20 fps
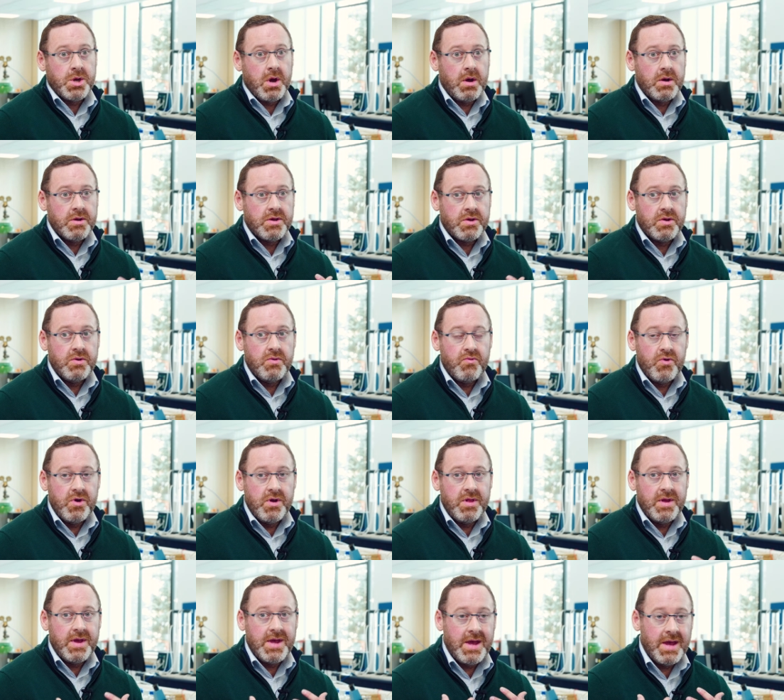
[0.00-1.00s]
start to
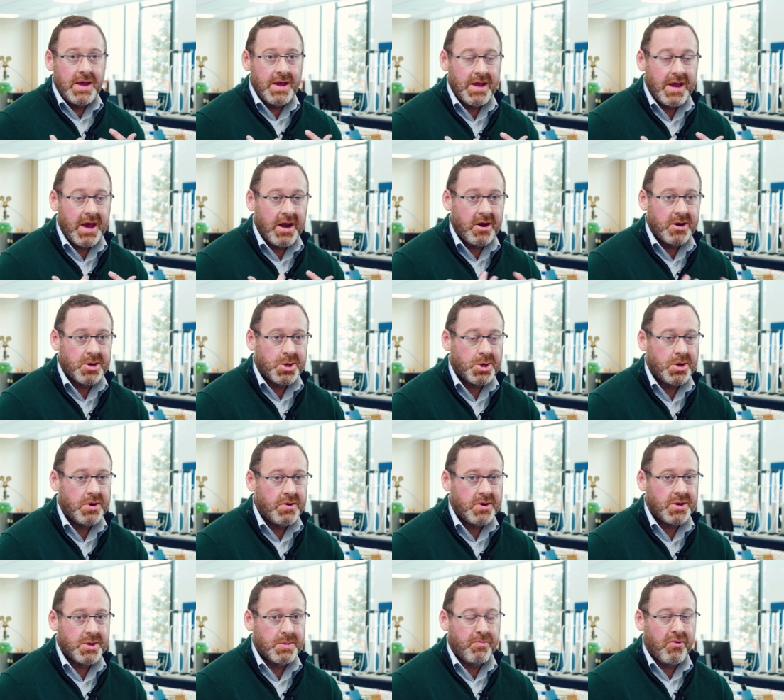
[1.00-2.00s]
really get our
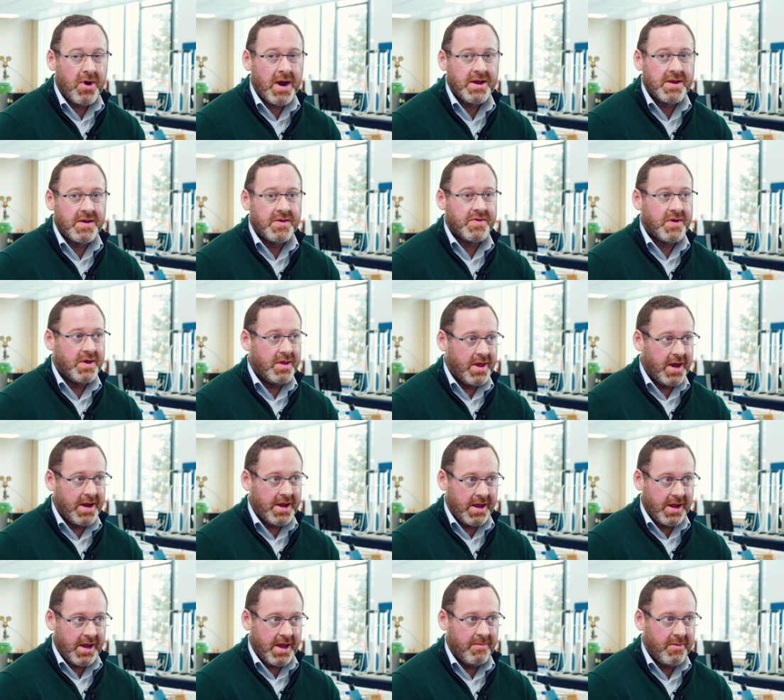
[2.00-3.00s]
students practicing
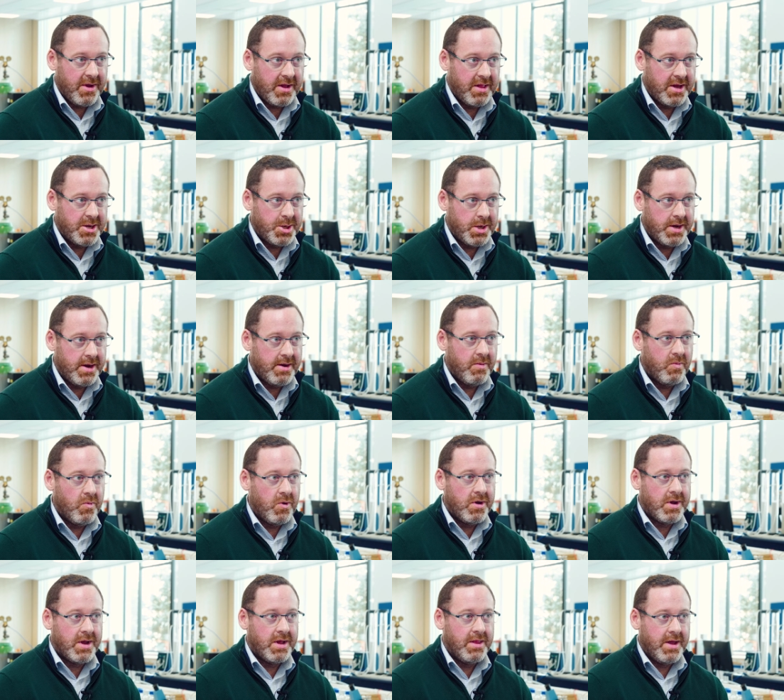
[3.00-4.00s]
like a chemical engineer and
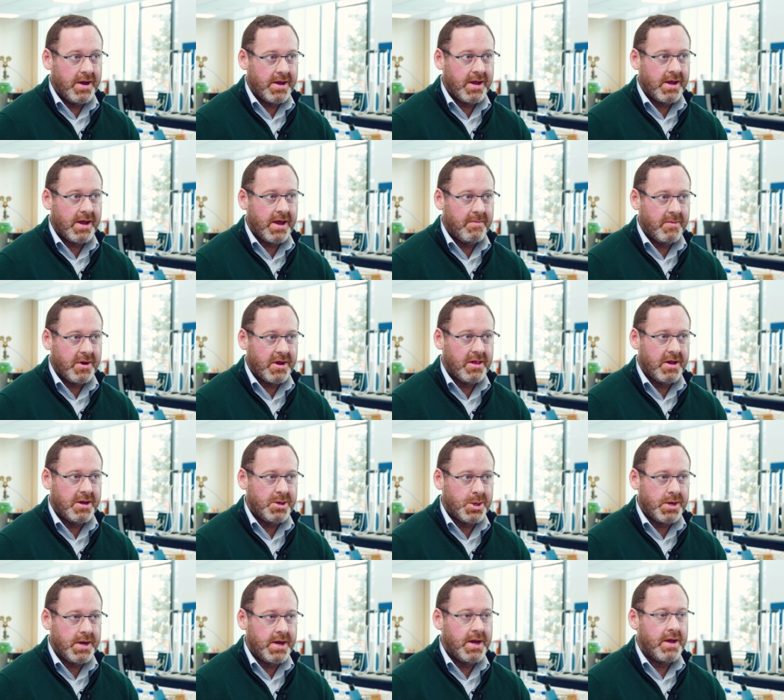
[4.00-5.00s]
working like a chemical
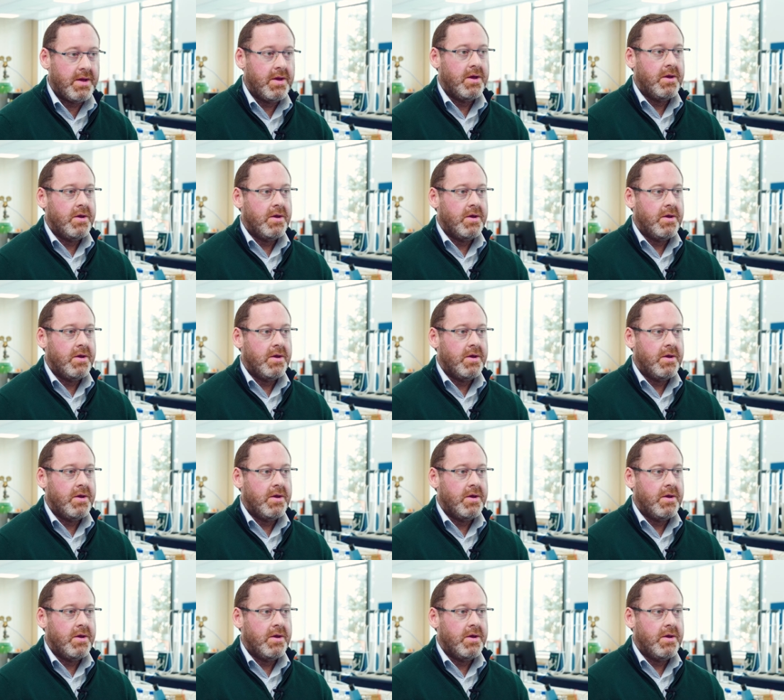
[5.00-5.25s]
engineer